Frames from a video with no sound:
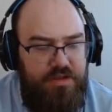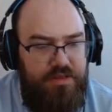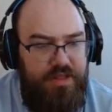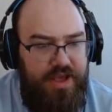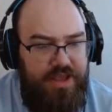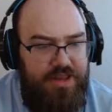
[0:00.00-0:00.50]

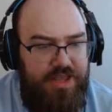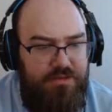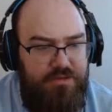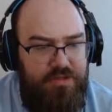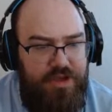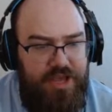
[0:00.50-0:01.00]
line
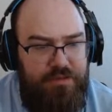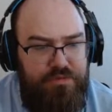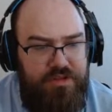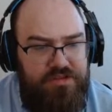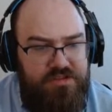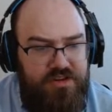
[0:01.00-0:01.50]
equals line
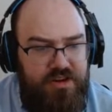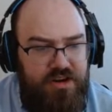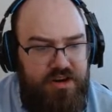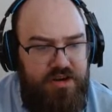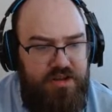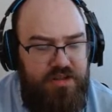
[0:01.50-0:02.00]
plus
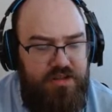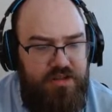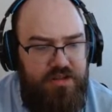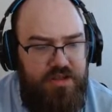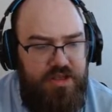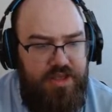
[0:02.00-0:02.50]
char,
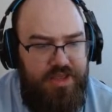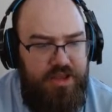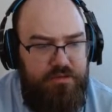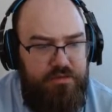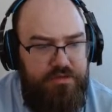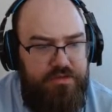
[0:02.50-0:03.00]

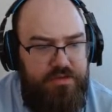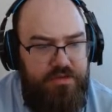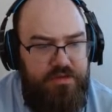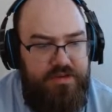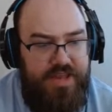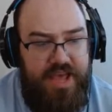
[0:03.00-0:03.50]
equals
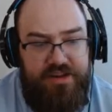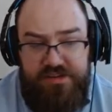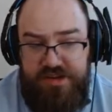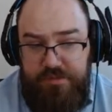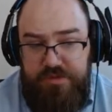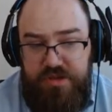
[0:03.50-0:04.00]

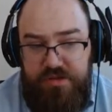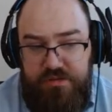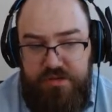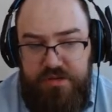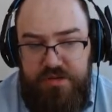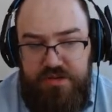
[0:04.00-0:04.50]
dash
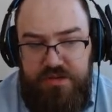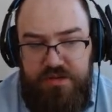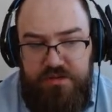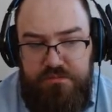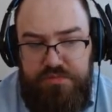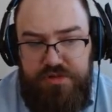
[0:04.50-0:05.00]
W
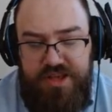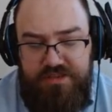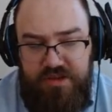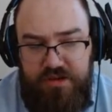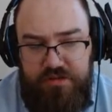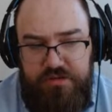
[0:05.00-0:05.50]

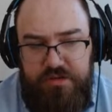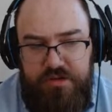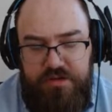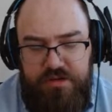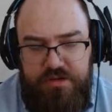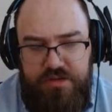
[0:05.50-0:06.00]
plus O,
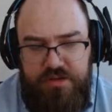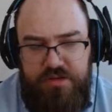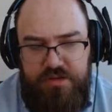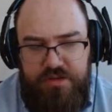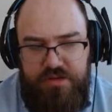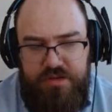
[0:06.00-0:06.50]

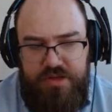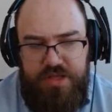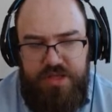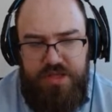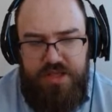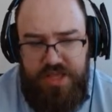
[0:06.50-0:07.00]

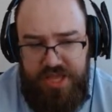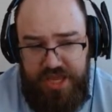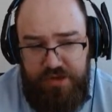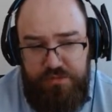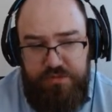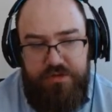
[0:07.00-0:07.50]

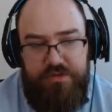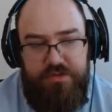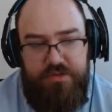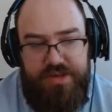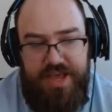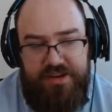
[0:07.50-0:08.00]

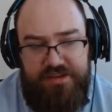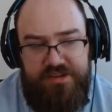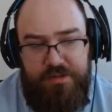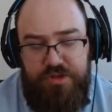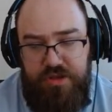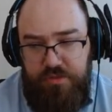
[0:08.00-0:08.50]
equals dash
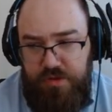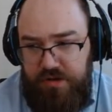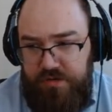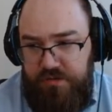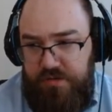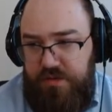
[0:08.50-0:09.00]

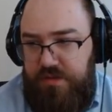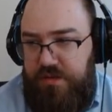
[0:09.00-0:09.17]
WO.